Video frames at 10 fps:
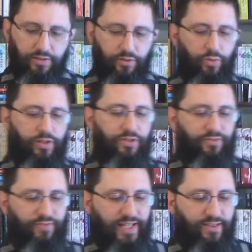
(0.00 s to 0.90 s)
But the Lord is
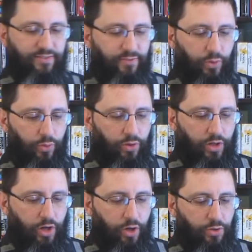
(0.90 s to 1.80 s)
faithful,
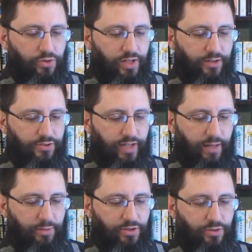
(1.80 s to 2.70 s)
who shall
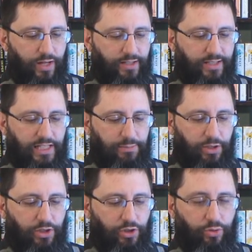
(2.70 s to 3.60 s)
establish you and keep
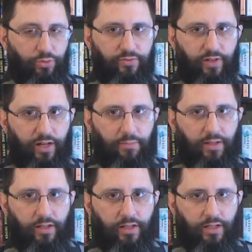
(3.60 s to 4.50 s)
you from
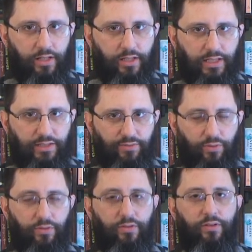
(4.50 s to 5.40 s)

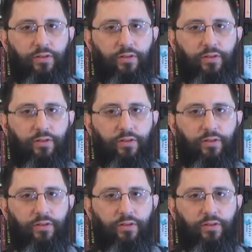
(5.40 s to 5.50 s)
evil.